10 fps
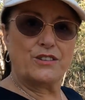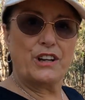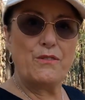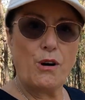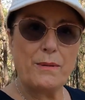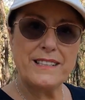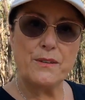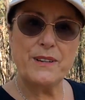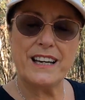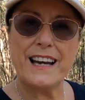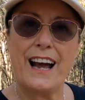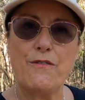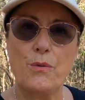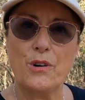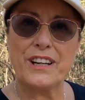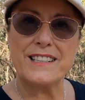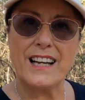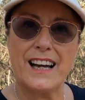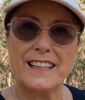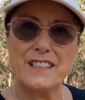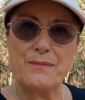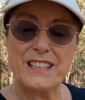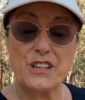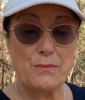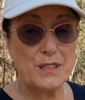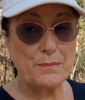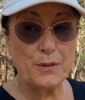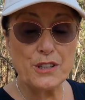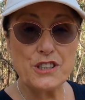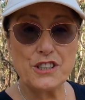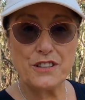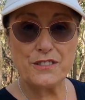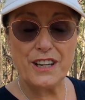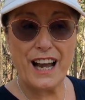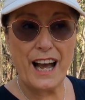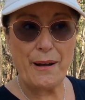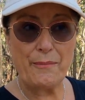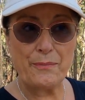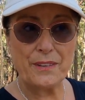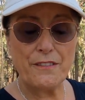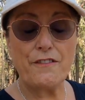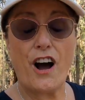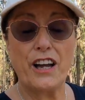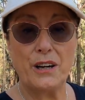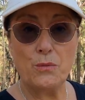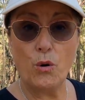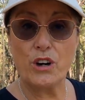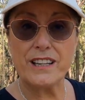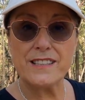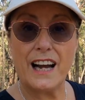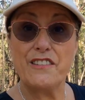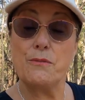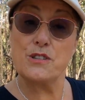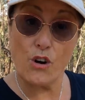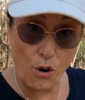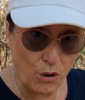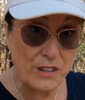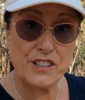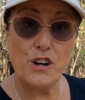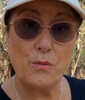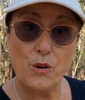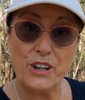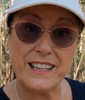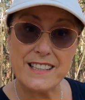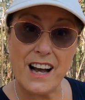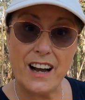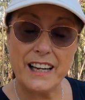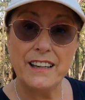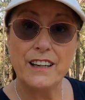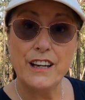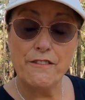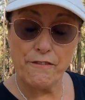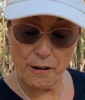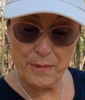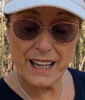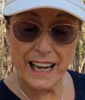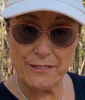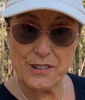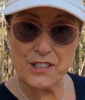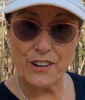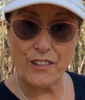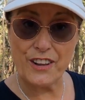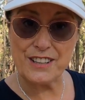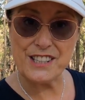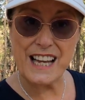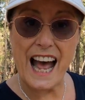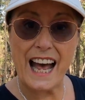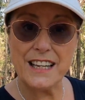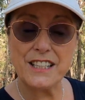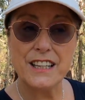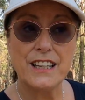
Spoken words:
although Robert said we didn't have warning signs and we said there was a bush fire warning sign, there was also a warning sign from the council that said